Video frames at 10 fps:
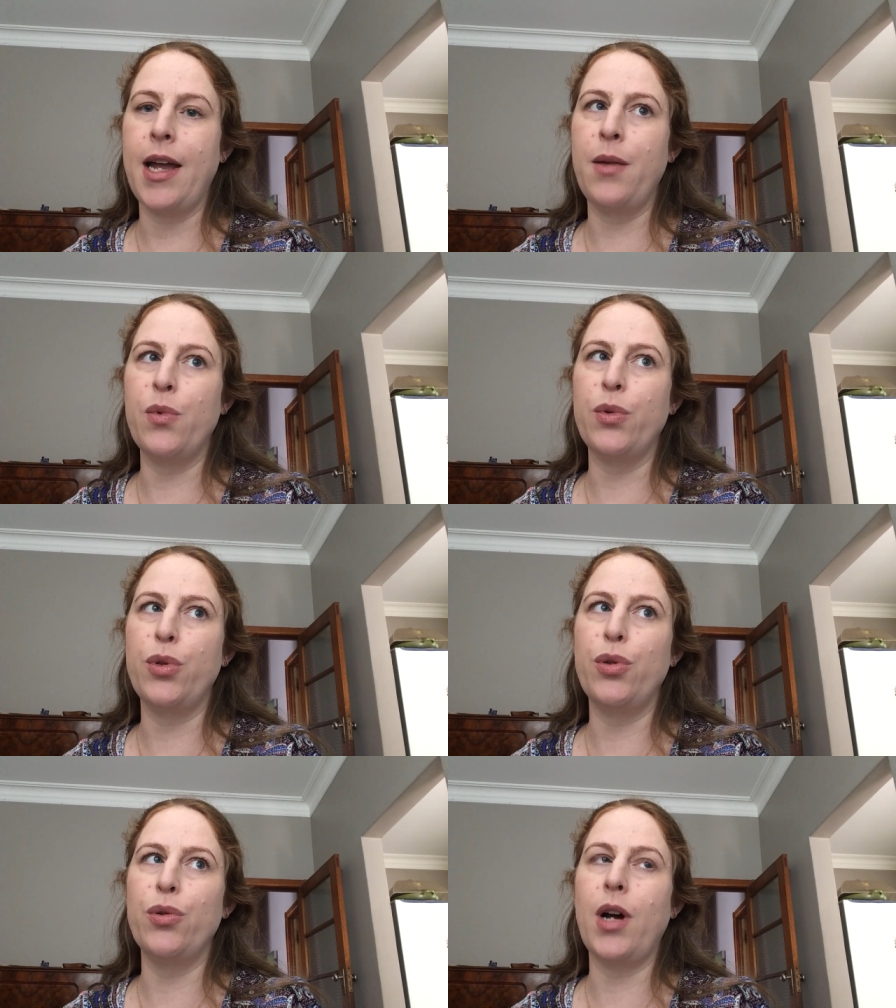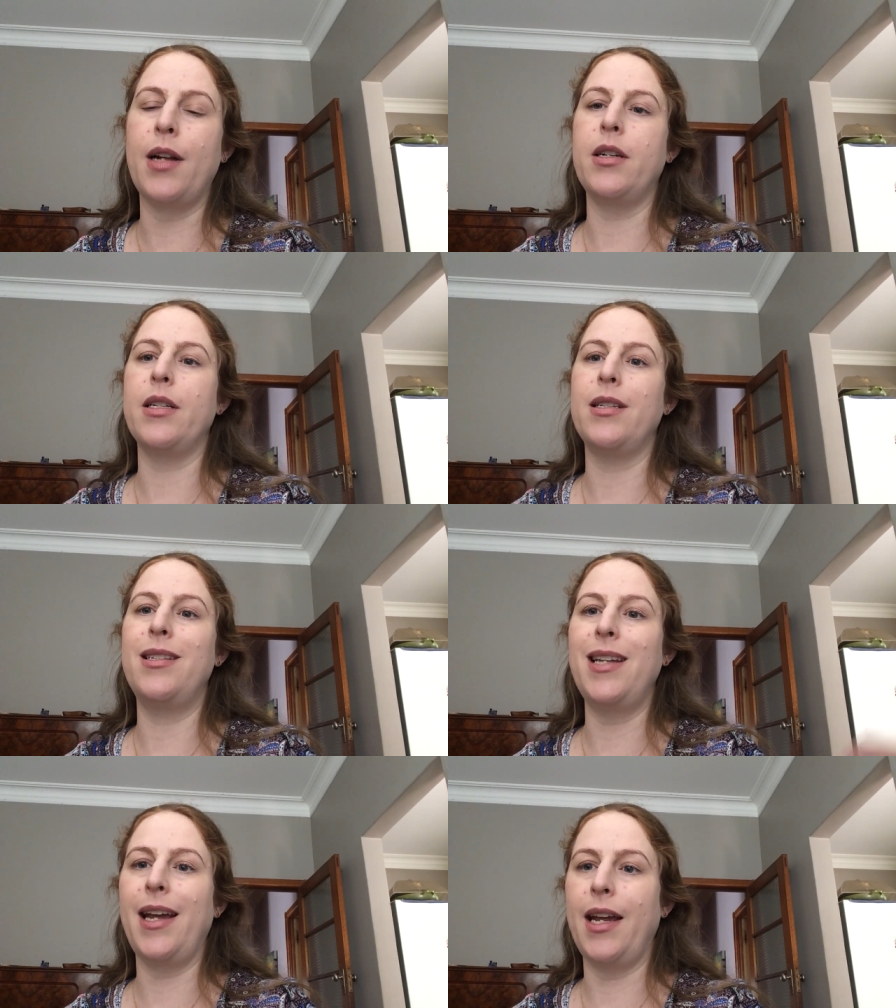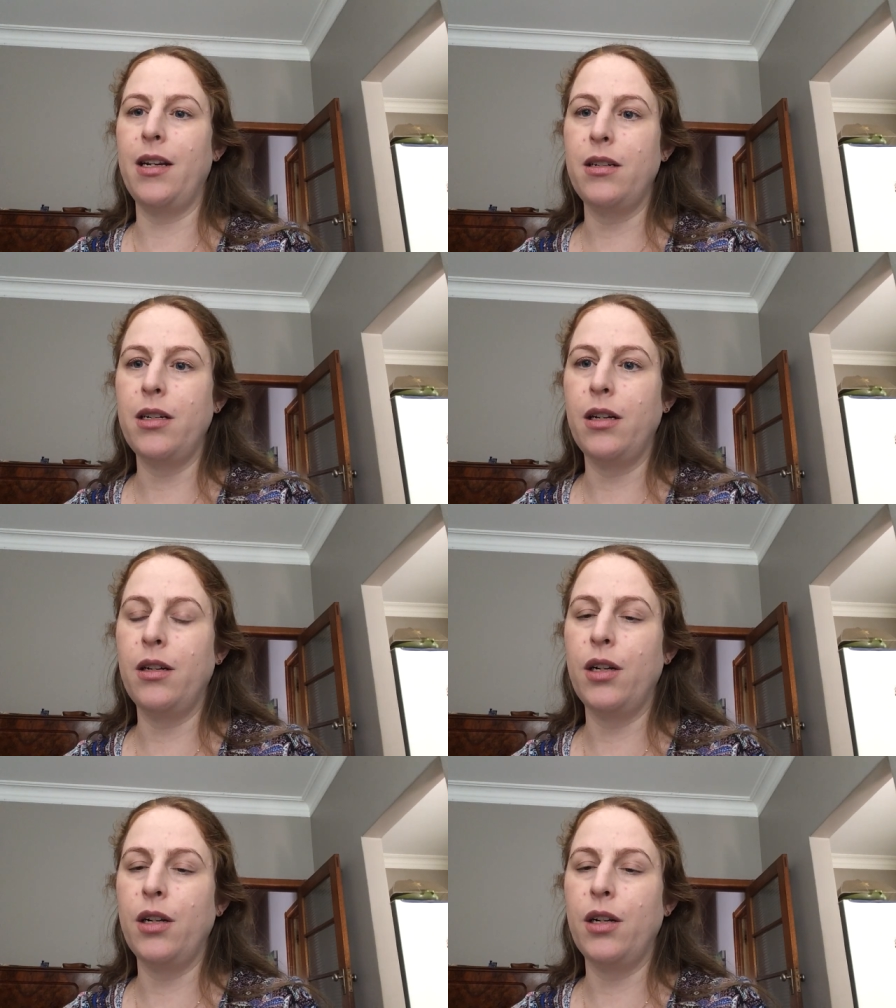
able to understand